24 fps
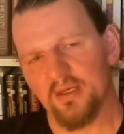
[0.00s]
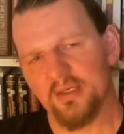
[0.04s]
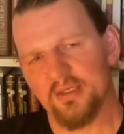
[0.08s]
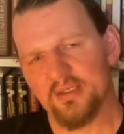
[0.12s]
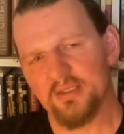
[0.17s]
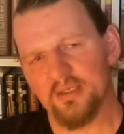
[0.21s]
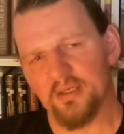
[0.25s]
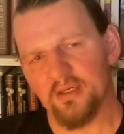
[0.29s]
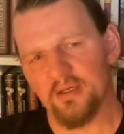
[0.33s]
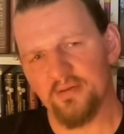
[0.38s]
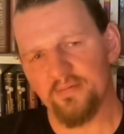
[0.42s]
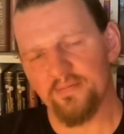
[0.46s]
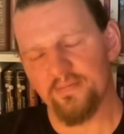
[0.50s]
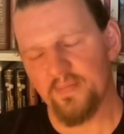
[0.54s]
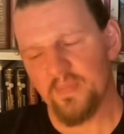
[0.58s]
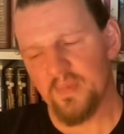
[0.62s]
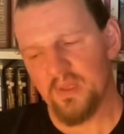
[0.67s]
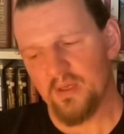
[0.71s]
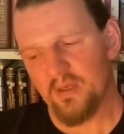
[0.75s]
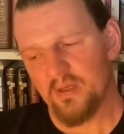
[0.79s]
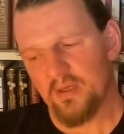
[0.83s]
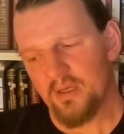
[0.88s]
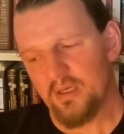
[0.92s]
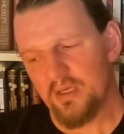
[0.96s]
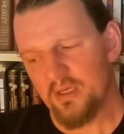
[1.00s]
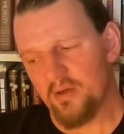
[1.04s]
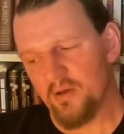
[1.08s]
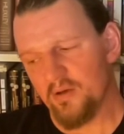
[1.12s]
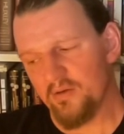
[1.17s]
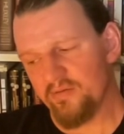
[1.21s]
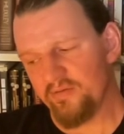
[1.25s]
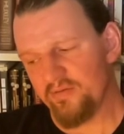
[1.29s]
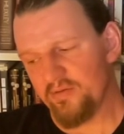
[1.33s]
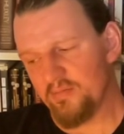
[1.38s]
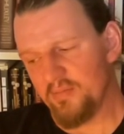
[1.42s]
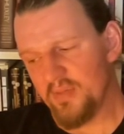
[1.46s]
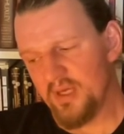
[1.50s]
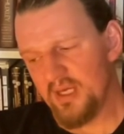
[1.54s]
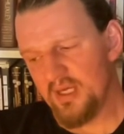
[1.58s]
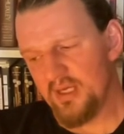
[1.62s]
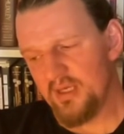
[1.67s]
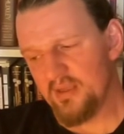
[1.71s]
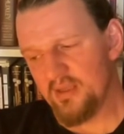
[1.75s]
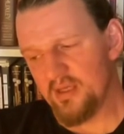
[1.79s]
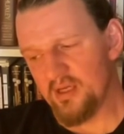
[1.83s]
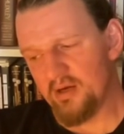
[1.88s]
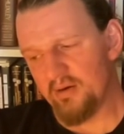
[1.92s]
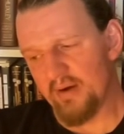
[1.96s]
So, for
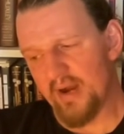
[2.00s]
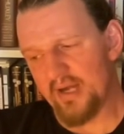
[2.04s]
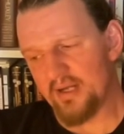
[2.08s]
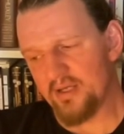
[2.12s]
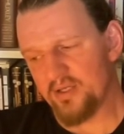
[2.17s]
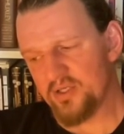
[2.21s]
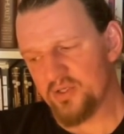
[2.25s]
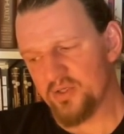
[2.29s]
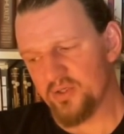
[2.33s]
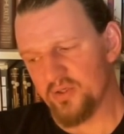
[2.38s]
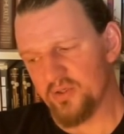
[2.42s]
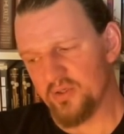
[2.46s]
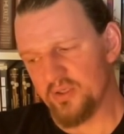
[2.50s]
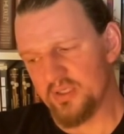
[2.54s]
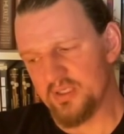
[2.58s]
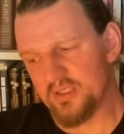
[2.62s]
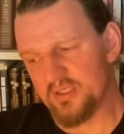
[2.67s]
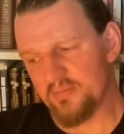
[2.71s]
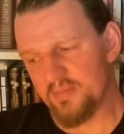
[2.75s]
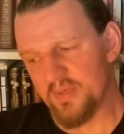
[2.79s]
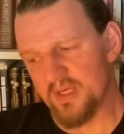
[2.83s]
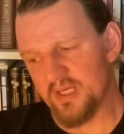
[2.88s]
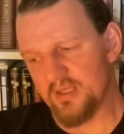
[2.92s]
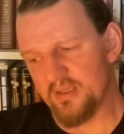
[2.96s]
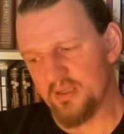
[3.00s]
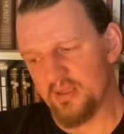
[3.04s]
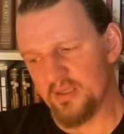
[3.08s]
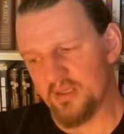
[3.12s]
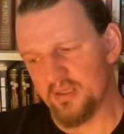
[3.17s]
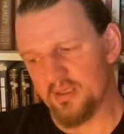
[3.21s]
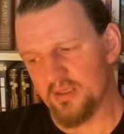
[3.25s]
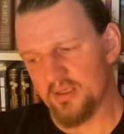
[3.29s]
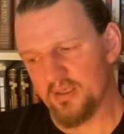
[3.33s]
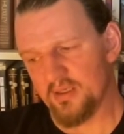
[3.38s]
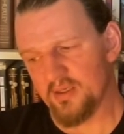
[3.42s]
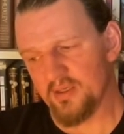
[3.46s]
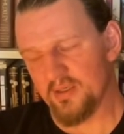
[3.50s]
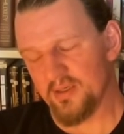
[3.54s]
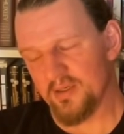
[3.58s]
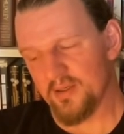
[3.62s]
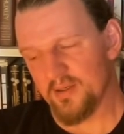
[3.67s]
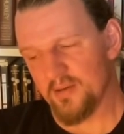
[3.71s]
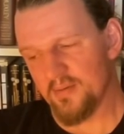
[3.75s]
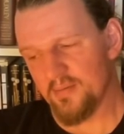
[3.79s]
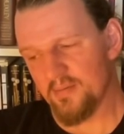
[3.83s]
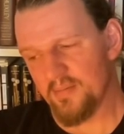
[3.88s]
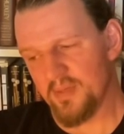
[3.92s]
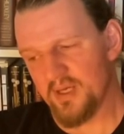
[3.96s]
me, the gratitude has been
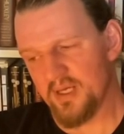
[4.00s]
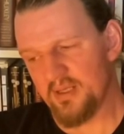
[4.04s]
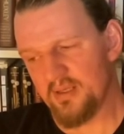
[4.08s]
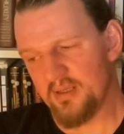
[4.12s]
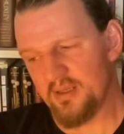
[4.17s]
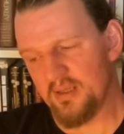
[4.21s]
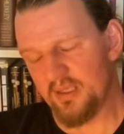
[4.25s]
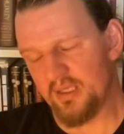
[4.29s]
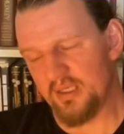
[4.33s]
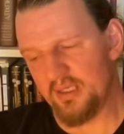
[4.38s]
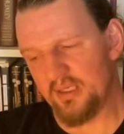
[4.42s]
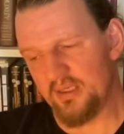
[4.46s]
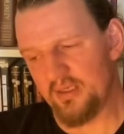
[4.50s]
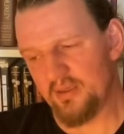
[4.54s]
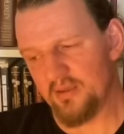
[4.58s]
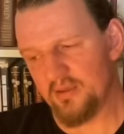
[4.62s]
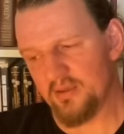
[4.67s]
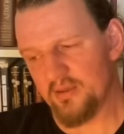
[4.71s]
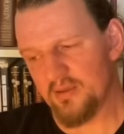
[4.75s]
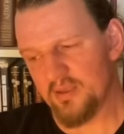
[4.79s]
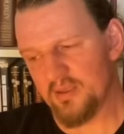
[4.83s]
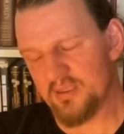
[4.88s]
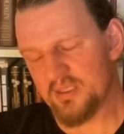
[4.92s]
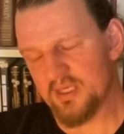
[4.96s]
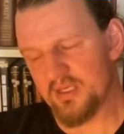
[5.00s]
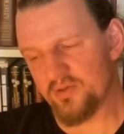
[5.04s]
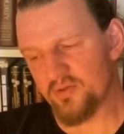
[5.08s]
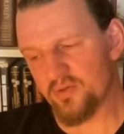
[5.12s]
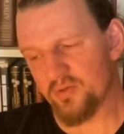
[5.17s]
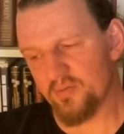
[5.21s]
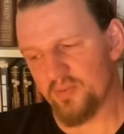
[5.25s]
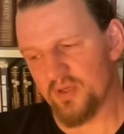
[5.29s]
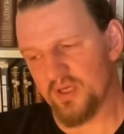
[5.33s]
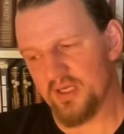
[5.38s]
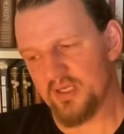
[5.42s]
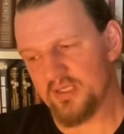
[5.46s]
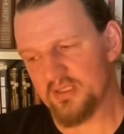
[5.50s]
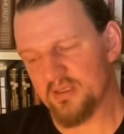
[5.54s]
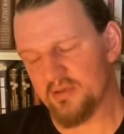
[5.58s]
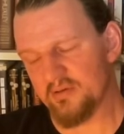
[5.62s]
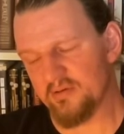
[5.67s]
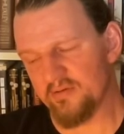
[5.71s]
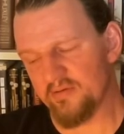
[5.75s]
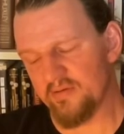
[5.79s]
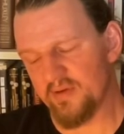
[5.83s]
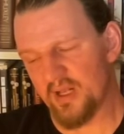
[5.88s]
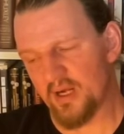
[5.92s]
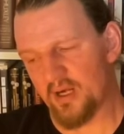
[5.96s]
the central piece.
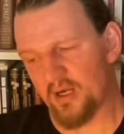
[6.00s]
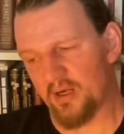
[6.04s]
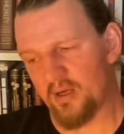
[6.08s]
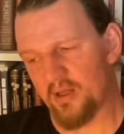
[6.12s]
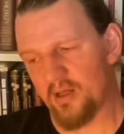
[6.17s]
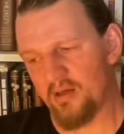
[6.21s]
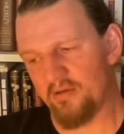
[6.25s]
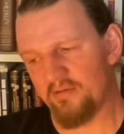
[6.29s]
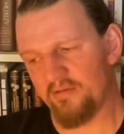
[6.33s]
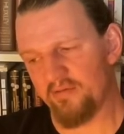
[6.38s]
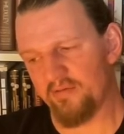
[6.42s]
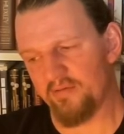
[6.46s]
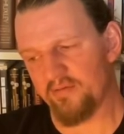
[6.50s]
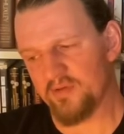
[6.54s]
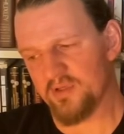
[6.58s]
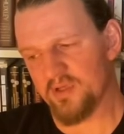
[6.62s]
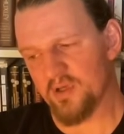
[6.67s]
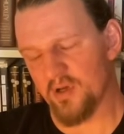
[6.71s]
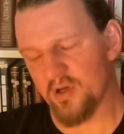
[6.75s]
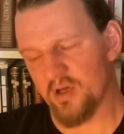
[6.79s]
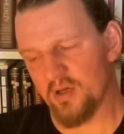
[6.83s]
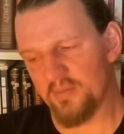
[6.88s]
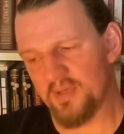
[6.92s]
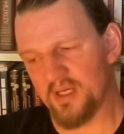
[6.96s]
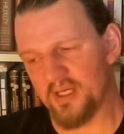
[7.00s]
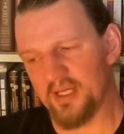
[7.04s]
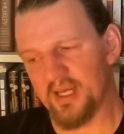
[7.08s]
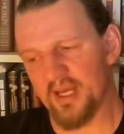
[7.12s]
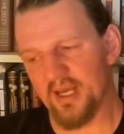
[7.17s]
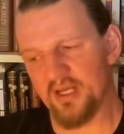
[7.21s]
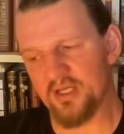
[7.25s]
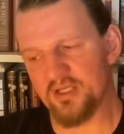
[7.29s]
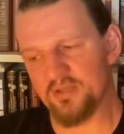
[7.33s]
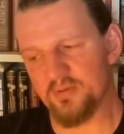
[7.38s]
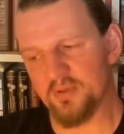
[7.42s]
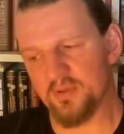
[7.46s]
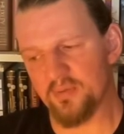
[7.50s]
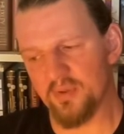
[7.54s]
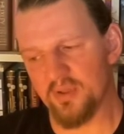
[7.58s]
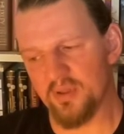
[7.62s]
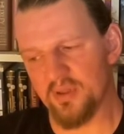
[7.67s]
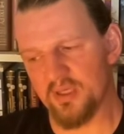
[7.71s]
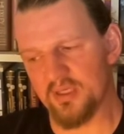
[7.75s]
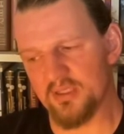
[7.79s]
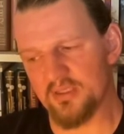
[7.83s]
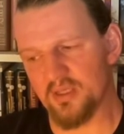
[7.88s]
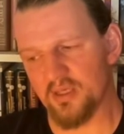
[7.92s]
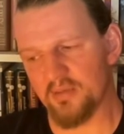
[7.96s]
I've had a lifetime engagement with
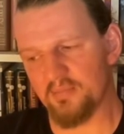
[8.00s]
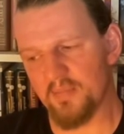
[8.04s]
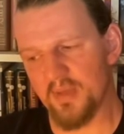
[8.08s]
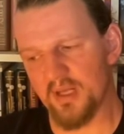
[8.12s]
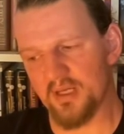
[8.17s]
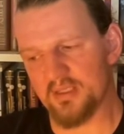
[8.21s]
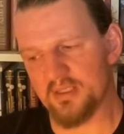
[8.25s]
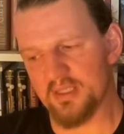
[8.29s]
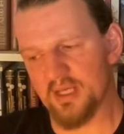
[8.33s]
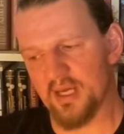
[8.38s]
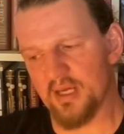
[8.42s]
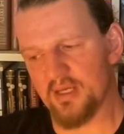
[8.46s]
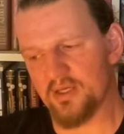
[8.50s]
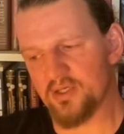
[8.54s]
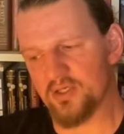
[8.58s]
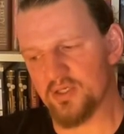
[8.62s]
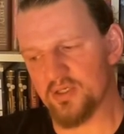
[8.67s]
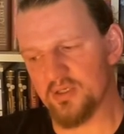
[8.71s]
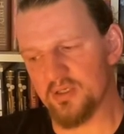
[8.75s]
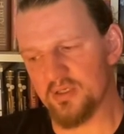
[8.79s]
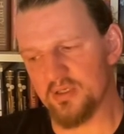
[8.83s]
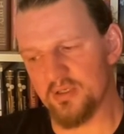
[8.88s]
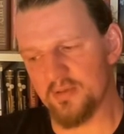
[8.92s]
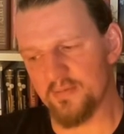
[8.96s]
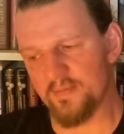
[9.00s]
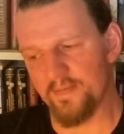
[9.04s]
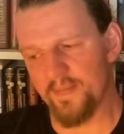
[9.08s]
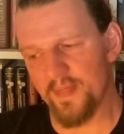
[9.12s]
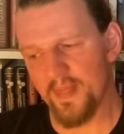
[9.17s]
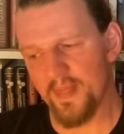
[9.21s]
things like meditation and